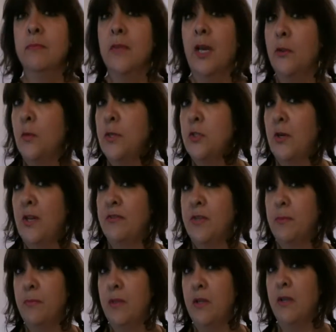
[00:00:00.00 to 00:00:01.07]
otherwise you'll have
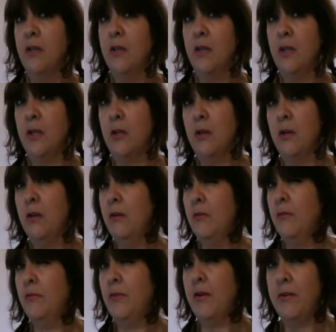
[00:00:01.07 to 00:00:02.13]
something
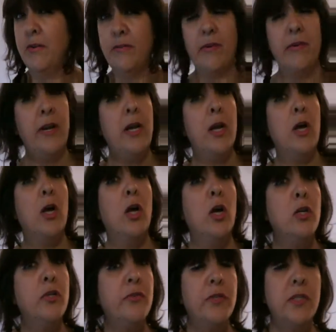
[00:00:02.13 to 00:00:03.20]
very, very
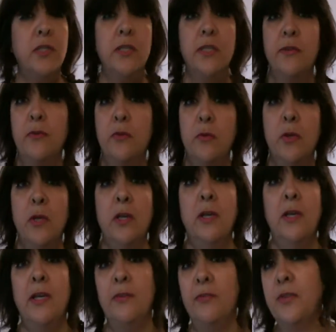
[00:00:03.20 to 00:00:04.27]
large. For instance,
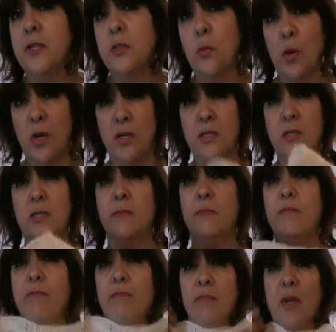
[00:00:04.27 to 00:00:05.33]
if this was
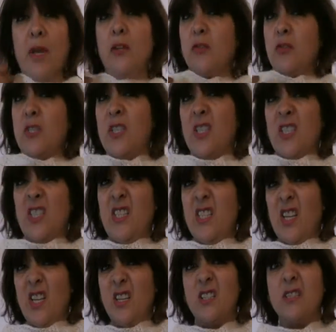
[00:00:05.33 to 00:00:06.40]

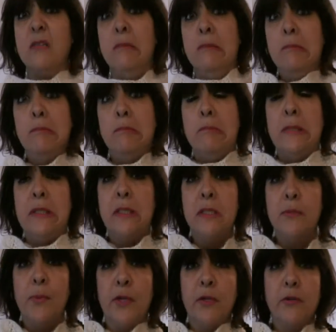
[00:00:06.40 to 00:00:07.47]
166 meters
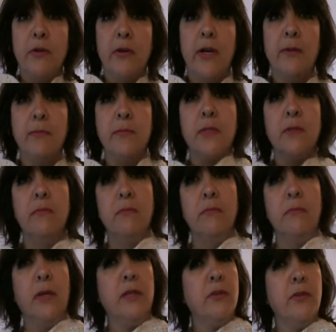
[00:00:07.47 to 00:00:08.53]
per 100 grams,
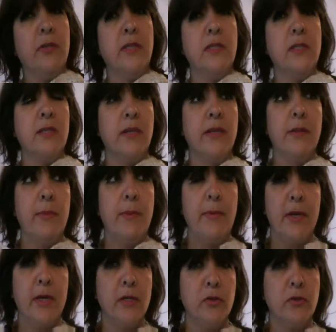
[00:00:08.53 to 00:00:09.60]
I don't think it is. I think it may be
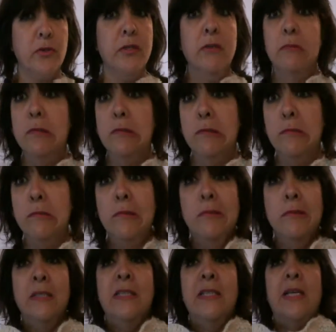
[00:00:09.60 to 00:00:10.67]
100.
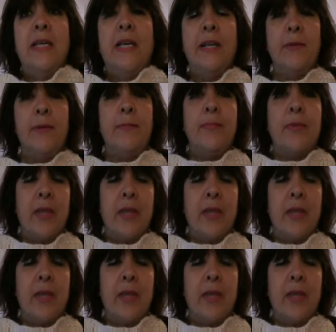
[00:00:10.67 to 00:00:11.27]
Anyway,